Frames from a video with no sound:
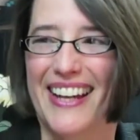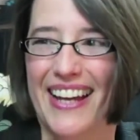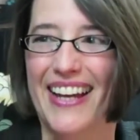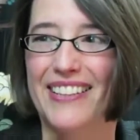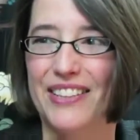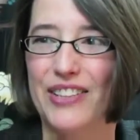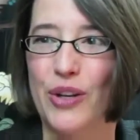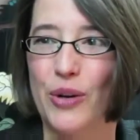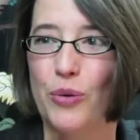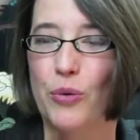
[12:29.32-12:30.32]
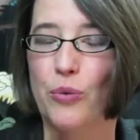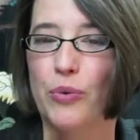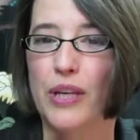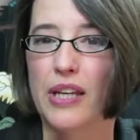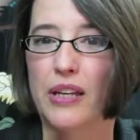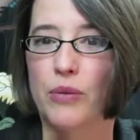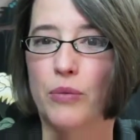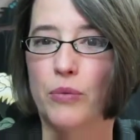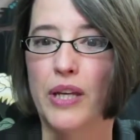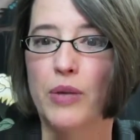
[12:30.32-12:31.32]
And so we
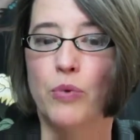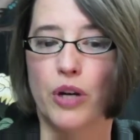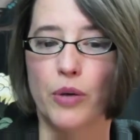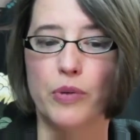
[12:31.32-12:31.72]
work